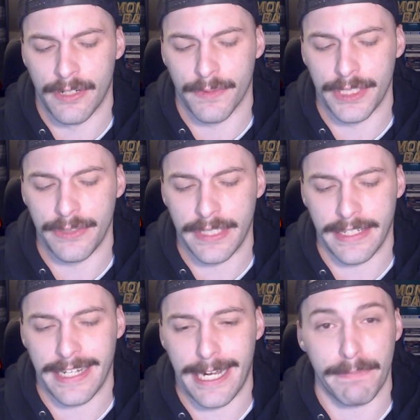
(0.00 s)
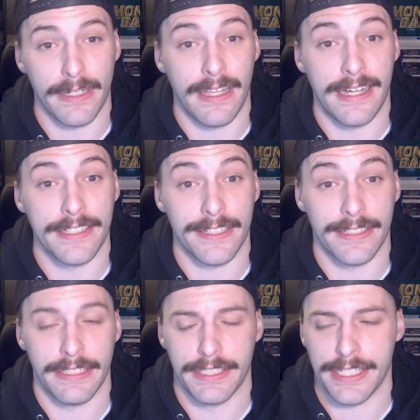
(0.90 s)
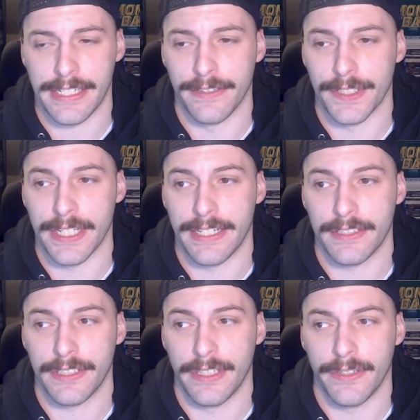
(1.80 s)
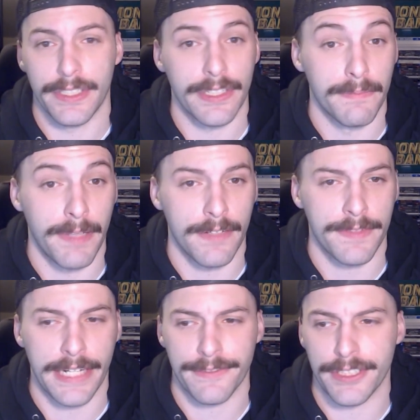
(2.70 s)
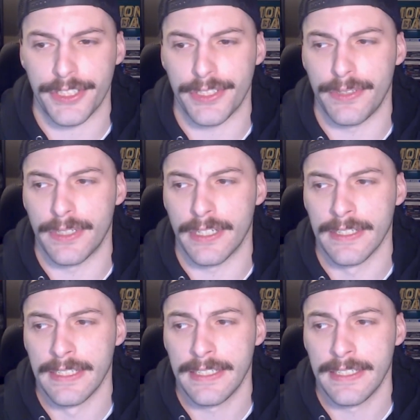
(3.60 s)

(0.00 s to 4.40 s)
where you can capitalize on his skill sets. He's an above average shooter.